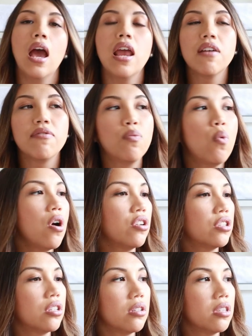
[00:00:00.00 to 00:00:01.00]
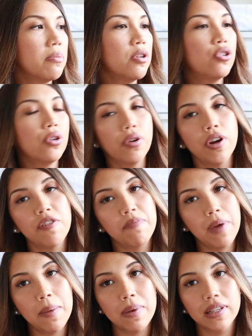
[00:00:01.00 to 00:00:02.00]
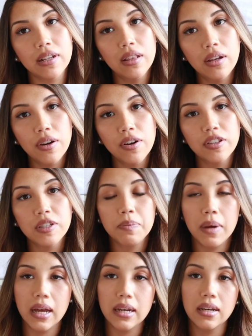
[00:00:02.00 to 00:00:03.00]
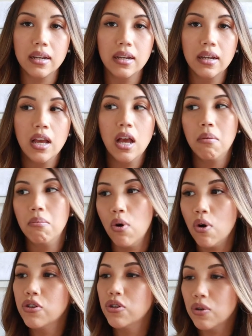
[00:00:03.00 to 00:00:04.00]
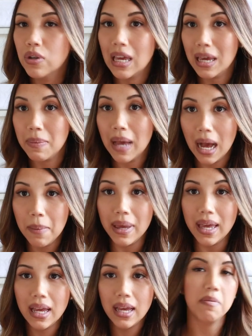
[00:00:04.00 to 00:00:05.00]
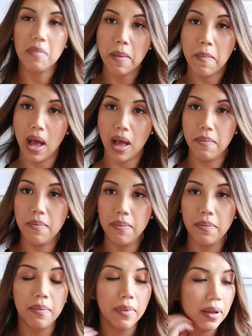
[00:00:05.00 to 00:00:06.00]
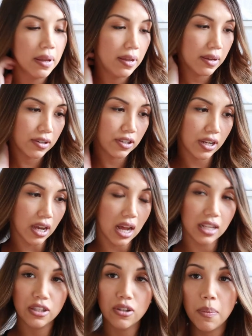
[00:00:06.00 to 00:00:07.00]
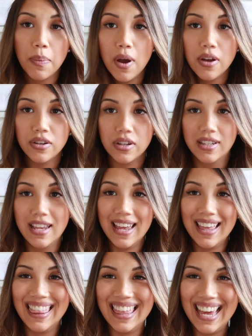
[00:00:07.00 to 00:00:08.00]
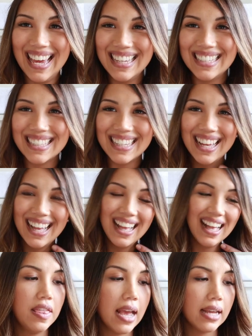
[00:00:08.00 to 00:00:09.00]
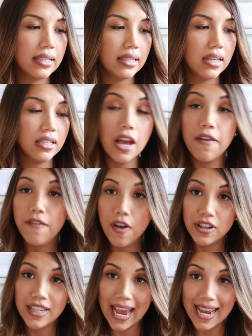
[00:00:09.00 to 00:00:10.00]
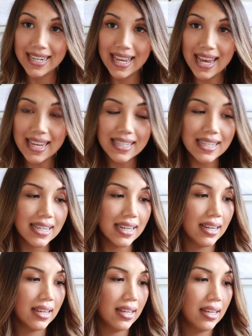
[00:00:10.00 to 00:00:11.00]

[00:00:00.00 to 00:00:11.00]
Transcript: and I've washed the majority of baby's clothes, but more do keep coming from my mum. She can't stop purchasing things. And next is a first aid kit